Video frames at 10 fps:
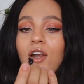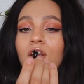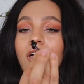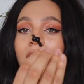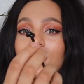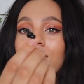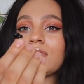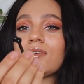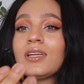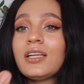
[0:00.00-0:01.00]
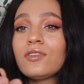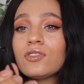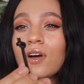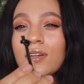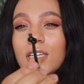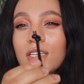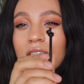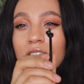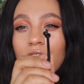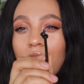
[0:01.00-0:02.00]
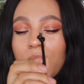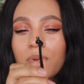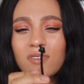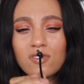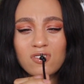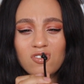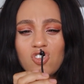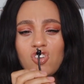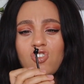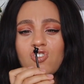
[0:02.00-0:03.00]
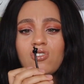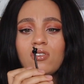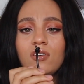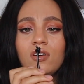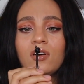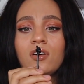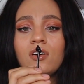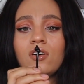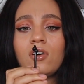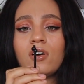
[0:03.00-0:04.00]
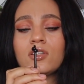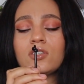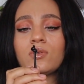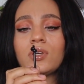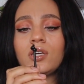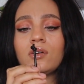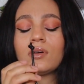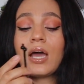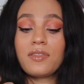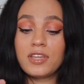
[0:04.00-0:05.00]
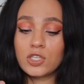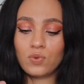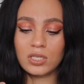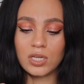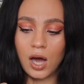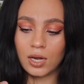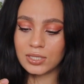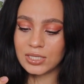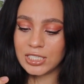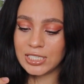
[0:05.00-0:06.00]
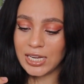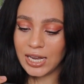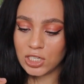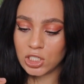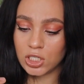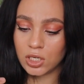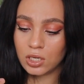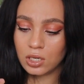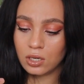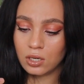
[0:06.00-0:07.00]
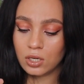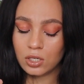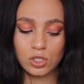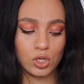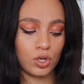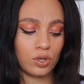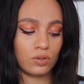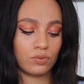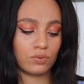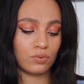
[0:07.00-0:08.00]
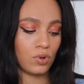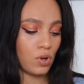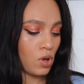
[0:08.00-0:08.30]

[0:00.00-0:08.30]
Look at them. It's got a little knotted at the top. Aww. Oh, it's so cute. Now, these ones aren't stitched, so